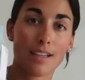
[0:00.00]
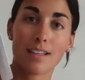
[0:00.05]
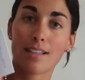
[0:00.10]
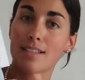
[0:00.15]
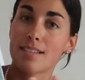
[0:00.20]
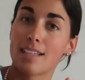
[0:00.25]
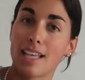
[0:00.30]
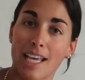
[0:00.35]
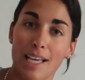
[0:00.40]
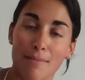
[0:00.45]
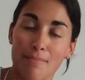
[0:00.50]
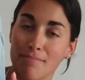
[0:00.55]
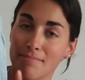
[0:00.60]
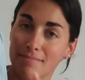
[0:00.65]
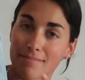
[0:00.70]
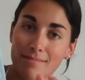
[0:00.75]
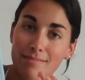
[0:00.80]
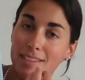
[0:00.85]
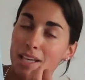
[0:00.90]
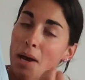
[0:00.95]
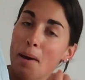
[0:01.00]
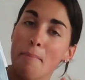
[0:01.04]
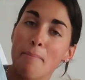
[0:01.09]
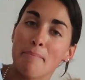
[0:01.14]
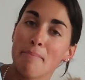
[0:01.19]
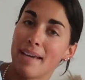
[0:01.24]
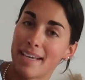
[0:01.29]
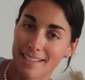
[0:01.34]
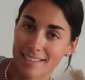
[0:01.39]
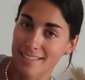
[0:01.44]
Same
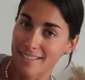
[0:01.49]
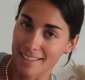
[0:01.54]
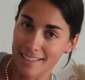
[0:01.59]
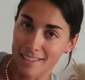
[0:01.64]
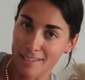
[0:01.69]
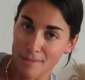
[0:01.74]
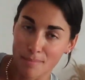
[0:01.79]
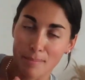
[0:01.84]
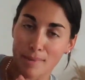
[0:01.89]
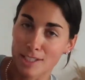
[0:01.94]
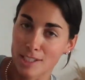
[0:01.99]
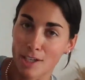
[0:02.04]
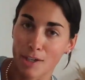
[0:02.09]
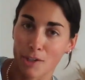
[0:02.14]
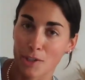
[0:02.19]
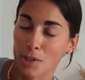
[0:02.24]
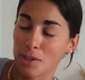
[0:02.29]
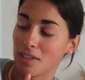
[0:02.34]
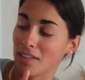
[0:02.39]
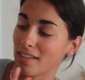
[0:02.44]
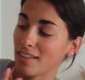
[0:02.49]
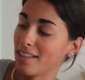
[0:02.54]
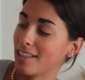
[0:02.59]
amazing material,